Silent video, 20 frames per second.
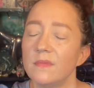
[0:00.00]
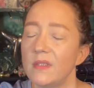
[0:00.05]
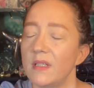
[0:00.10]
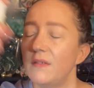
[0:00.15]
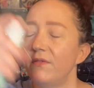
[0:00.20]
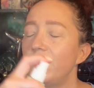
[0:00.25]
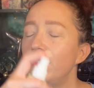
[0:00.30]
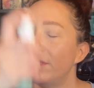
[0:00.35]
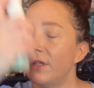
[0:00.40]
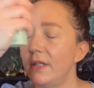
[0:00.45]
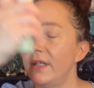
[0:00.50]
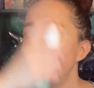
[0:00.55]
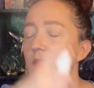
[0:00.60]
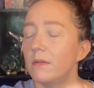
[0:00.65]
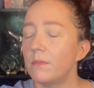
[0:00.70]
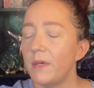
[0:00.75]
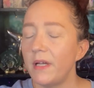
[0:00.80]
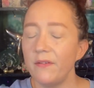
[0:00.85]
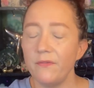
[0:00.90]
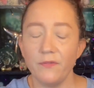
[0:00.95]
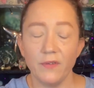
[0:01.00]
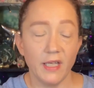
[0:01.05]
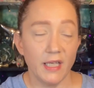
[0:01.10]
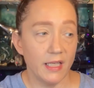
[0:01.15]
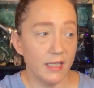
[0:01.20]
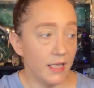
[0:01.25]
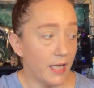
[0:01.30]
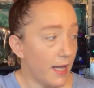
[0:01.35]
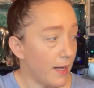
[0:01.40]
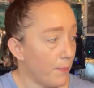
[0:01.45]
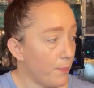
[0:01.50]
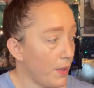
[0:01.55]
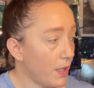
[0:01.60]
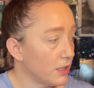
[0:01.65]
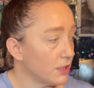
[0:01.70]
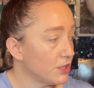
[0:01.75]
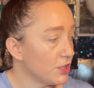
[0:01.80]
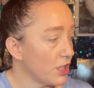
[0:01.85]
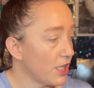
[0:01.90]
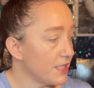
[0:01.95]
If you can hear my fan, I
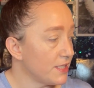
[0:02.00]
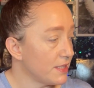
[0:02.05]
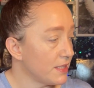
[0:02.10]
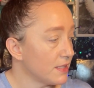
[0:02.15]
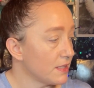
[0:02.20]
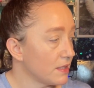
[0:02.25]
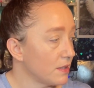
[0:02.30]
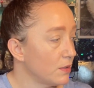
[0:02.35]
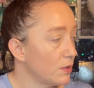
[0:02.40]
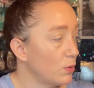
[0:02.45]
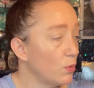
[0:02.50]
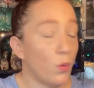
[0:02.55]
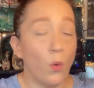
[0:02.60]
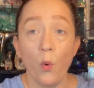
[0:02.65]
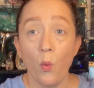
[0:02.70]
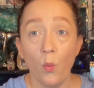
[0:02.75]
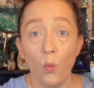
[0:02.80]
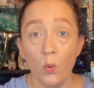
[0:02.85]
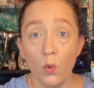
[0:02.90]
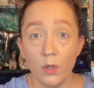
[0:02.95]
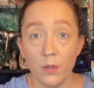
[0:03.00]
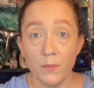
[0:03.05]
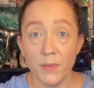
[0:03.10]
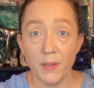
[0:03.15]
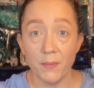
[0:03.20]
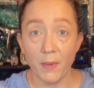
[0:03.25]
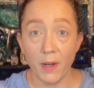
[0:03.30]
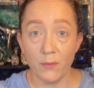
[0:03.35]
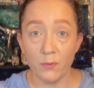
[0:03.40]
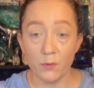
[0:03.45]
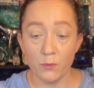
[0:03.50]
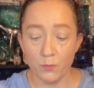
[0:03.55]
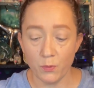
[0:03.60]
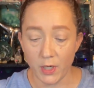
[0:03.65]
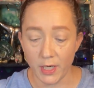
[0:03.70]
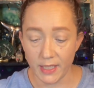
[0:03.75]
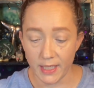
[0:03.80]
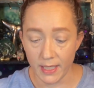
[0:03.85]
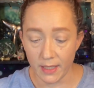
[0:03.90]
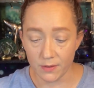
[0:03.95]
apologize. It's a little warm in my room
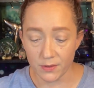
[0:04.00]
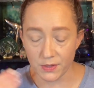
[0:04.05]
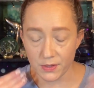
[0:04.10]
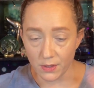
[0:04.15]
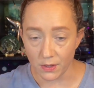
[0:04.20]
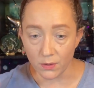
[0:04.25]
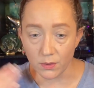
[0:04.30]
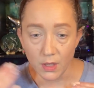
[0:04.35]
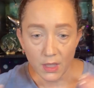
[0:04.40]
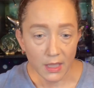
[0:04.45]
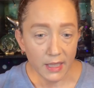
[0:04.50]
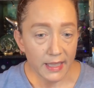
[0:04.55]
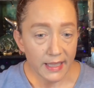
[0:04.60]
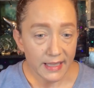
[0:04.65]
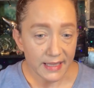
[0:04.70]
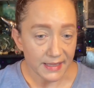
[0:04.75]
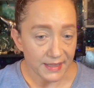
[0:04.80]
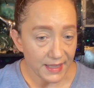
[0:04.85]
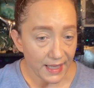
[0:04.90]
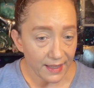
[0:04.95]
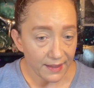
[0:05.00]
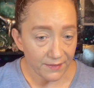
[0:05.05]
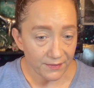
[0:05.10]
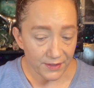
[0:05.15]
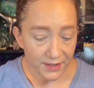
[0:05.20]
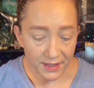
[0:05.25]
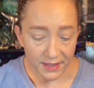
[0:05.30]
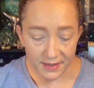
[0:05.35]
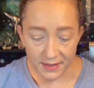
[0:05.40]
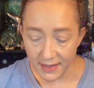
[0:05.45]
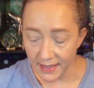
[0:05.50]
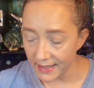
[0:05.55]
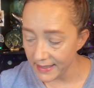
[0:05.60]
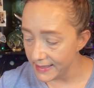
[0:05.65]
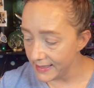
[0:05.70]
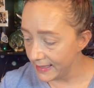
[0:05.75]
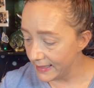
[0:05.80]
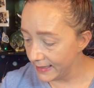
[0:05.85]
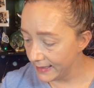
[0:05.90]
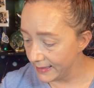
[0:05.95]
right now. So is that everything that I
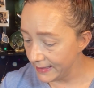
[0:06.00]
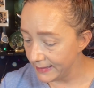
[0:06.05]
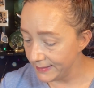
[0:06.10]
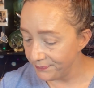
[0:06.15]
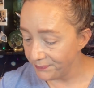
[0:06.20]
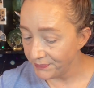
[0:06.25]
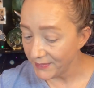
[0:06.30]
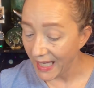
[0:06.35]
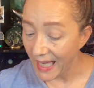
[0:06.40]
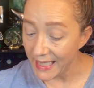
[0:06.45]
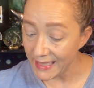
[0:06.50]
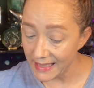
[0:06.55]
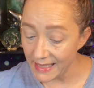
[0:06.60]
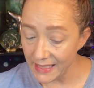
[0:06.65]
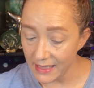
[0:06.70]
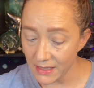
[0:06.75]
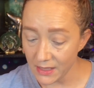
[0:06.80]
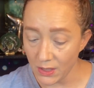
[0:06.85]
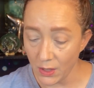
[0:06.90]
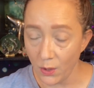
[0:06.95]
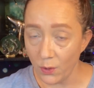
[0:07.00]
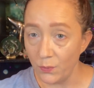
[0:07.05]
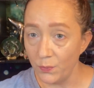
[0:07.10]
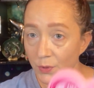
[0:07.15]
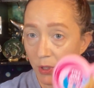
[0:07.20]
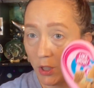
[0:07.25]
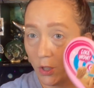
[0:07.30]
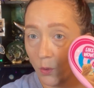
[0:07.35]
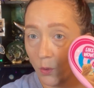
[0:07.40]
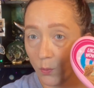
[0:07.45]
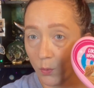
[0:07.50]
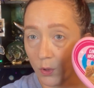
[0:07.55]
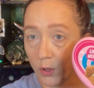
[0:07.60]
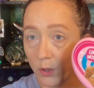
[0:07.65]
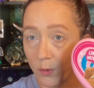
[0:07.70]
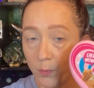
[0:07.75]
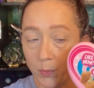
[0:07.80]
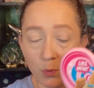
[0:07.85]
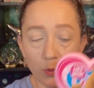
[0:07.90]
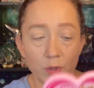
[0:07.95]
did? I think so. We're
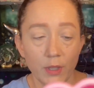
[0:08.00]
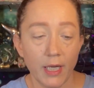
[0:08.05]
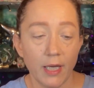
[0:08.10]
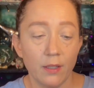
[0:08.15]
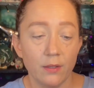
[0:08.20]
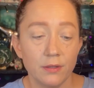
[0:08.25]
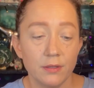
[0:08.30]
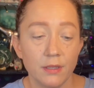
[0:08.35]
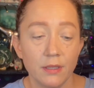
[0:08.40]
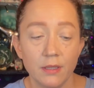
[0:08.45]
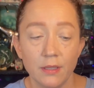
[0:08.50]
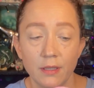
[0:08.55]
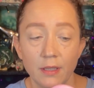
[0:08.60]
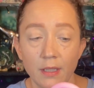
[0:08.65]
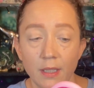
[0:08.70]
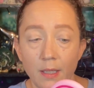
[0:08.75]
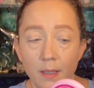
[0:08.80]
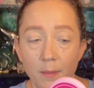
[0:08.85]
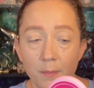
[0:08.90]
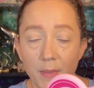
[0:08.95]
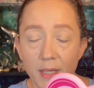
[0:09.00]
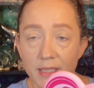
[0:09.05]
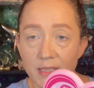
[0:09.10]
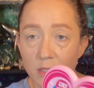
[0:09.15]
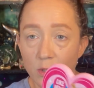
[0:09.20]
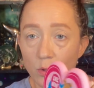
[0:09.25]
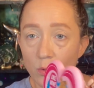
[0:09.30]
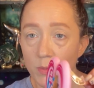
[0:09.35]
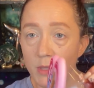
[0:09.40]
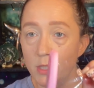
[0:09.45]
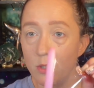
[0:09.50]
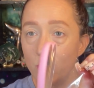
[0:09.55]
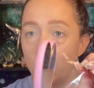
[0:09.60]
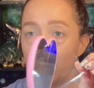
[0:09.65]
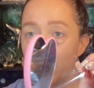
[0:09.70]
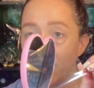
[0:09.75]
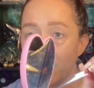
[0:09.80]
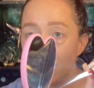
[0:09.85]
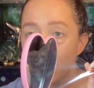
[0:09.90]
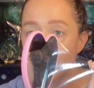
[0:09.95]
going to pull out my Scooby-Doo
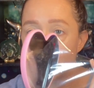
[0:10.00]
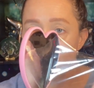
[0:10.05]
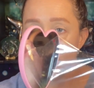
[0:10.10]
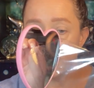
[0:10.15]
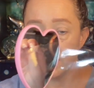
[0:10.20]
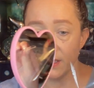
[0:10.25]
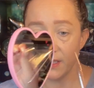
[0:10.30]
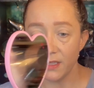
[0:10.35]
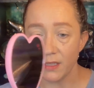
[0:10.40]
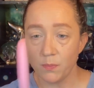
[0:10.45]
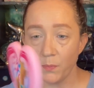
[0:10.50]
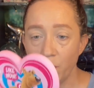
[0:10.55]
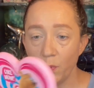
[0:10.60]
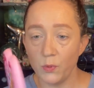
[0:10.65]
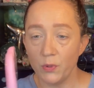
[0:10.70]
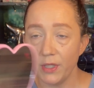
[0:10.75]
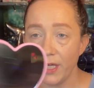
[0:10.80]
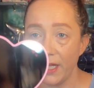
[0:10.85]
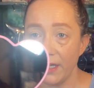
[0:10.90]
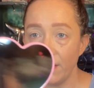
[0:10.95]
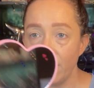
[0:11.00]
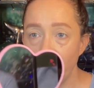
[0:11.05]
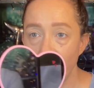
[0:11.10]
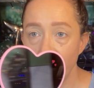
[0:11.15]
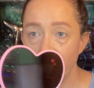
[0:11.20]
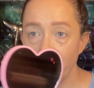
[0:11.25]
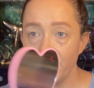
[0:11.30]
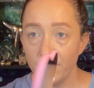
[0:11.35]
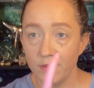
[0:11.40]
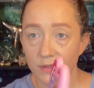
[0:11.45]
mirror. Let's pull that off.